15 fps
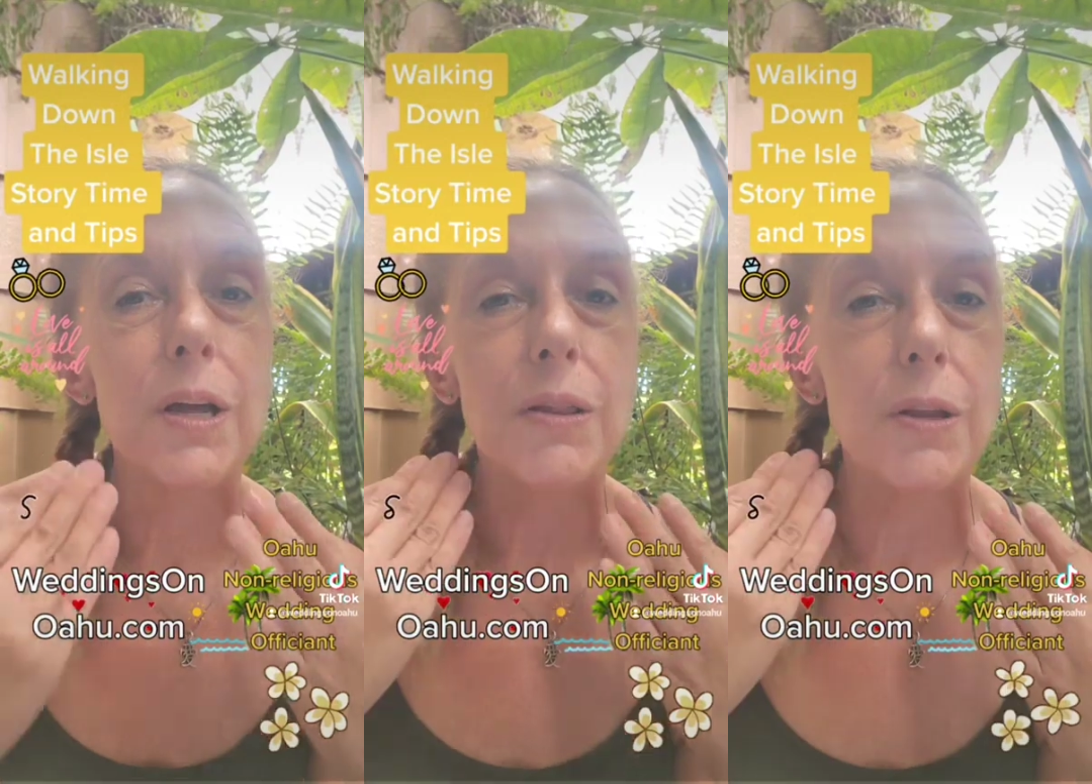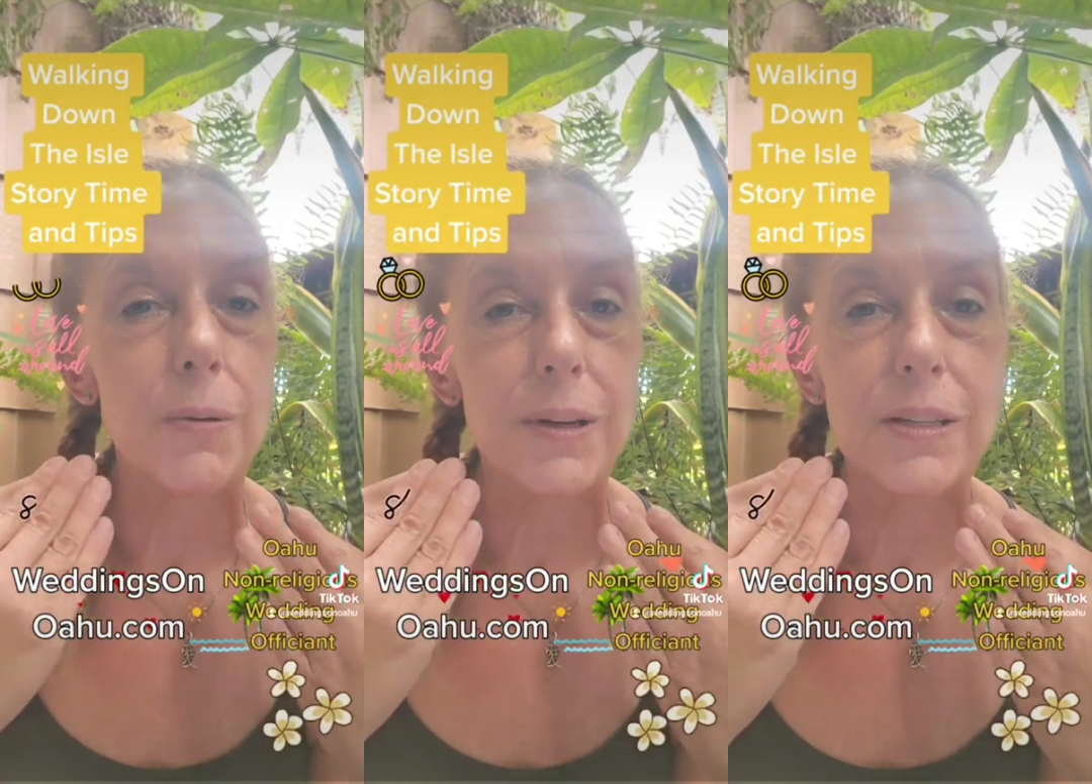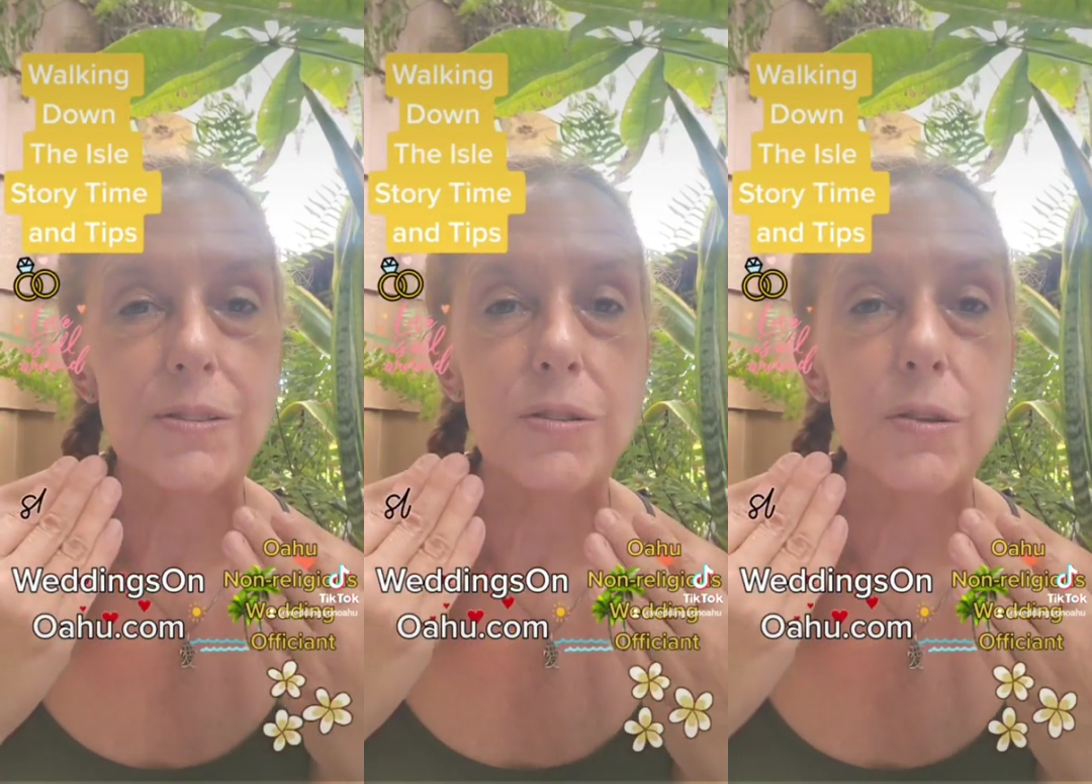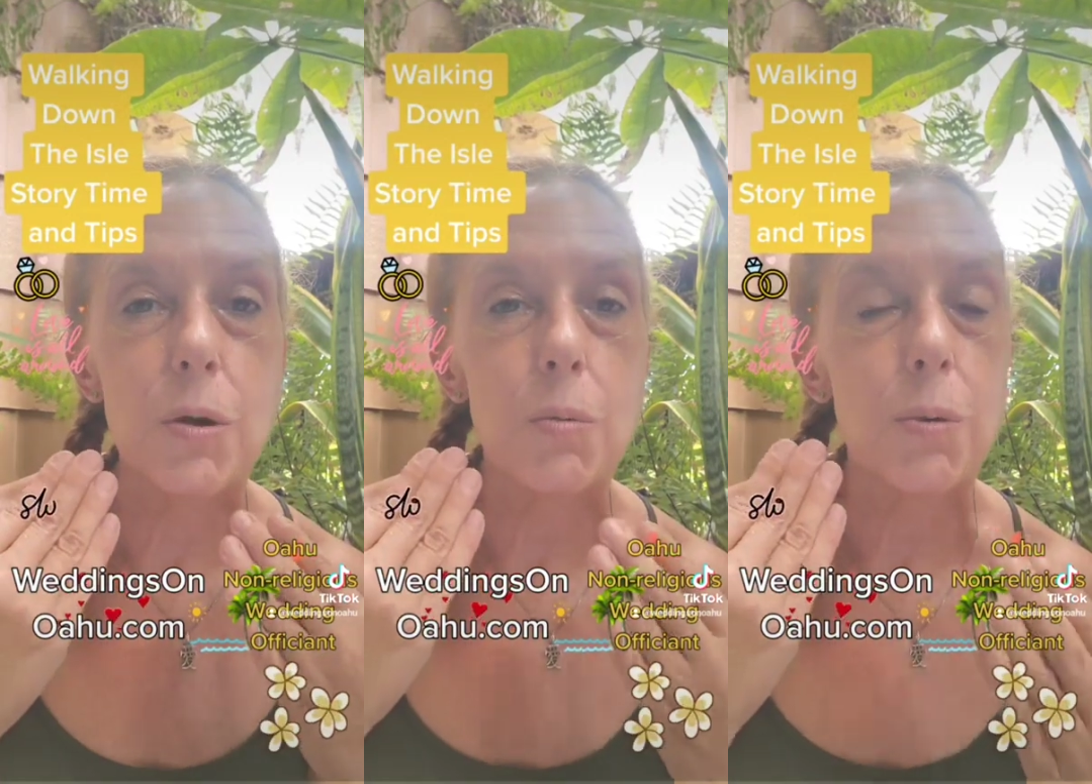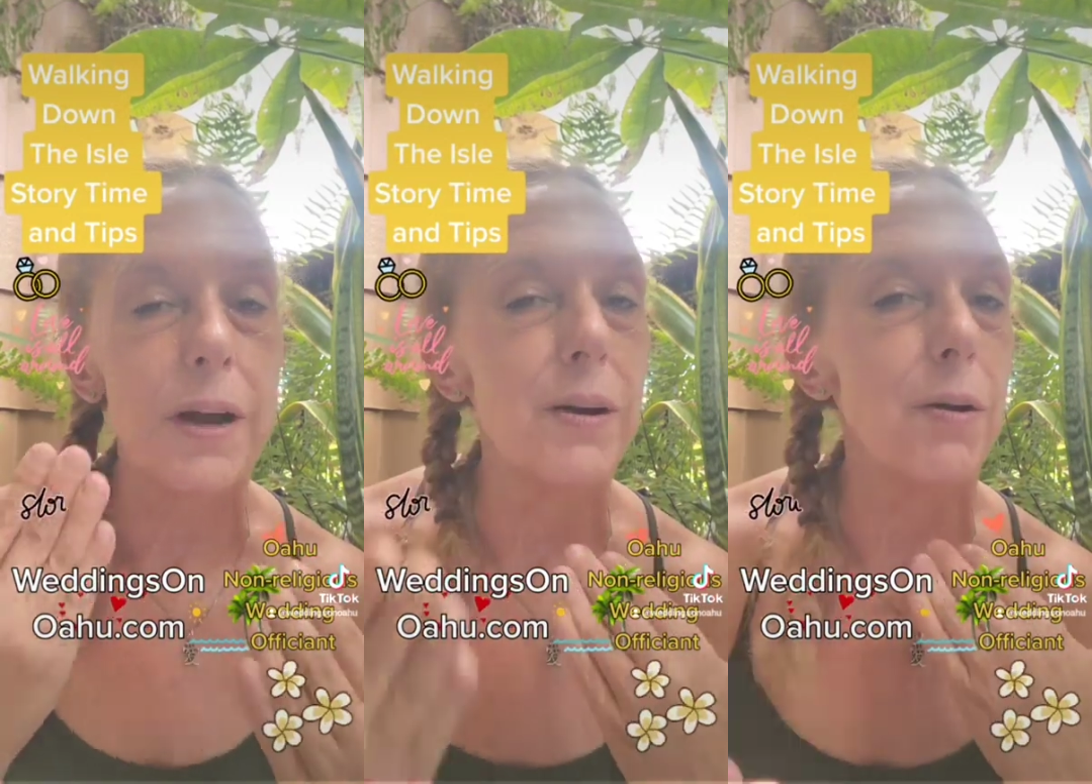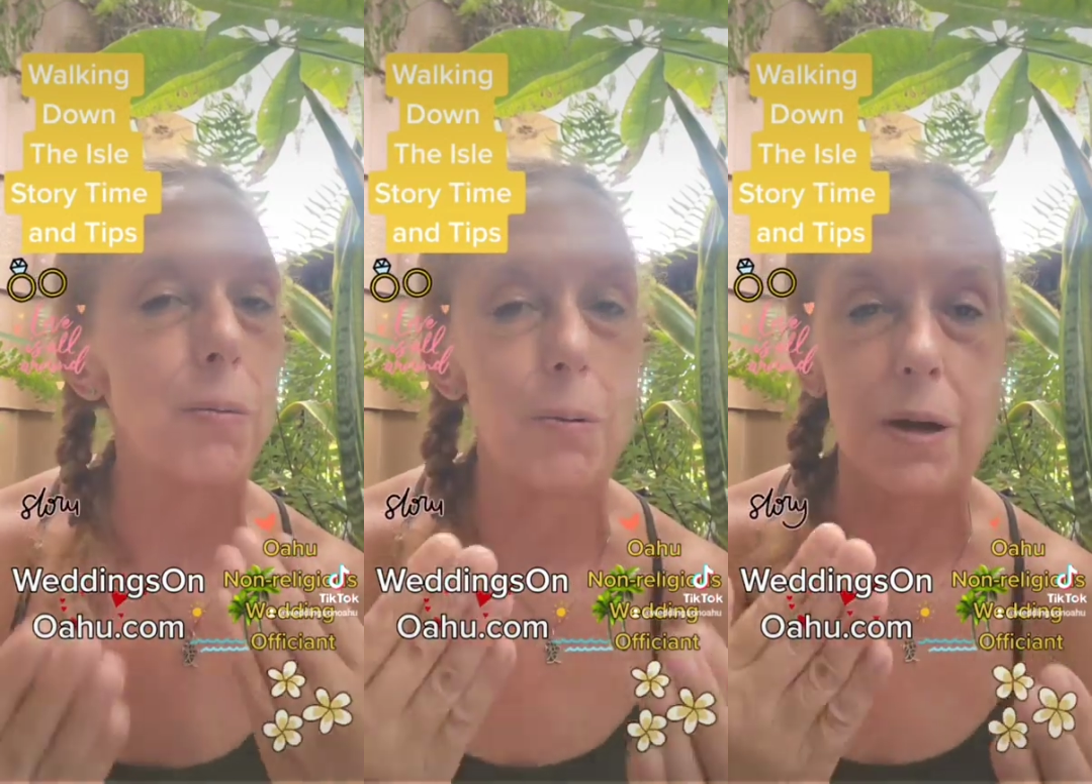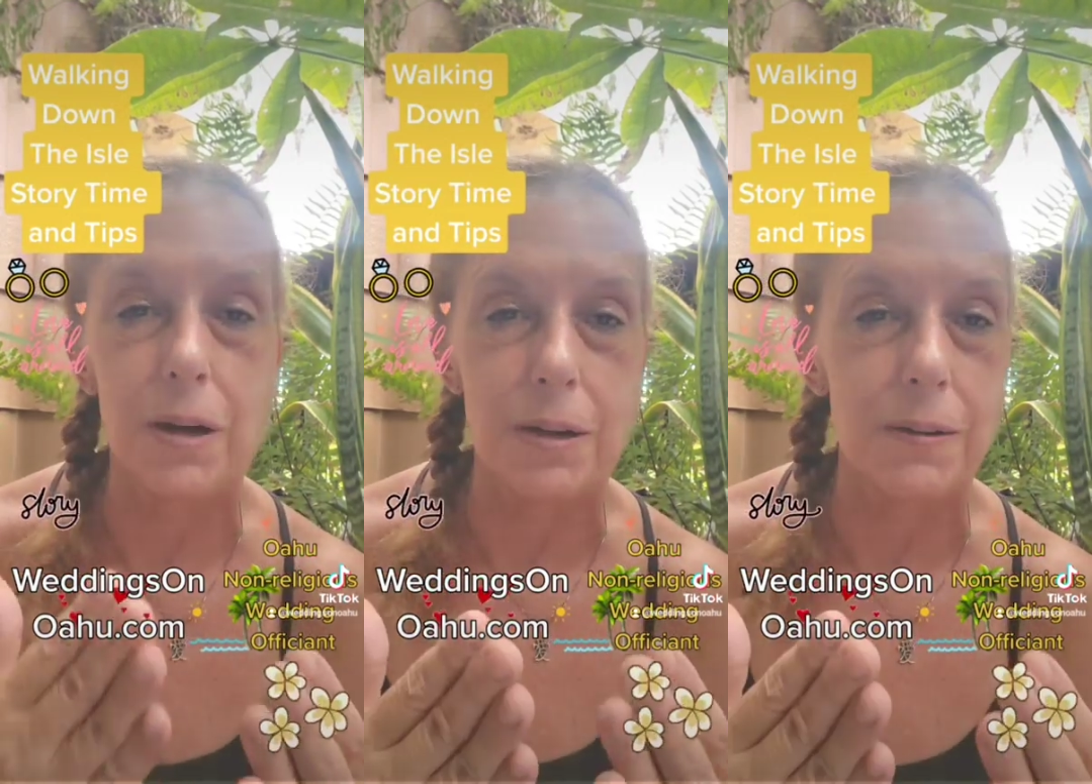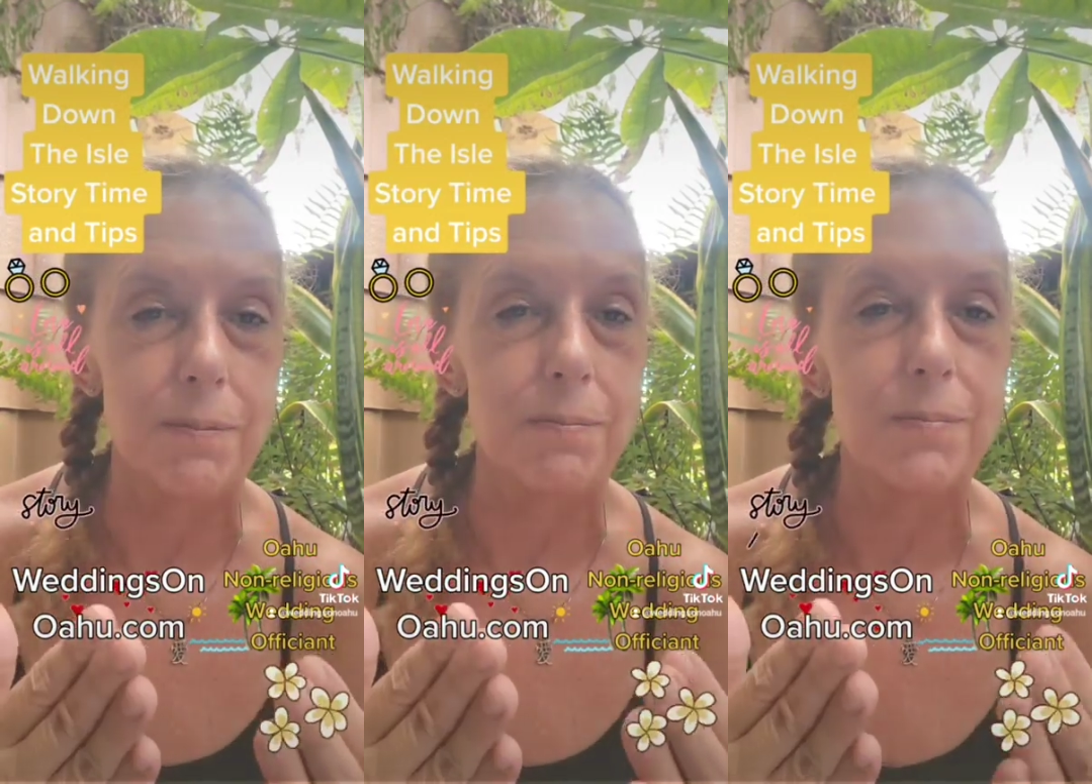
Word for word: There is no right or wrong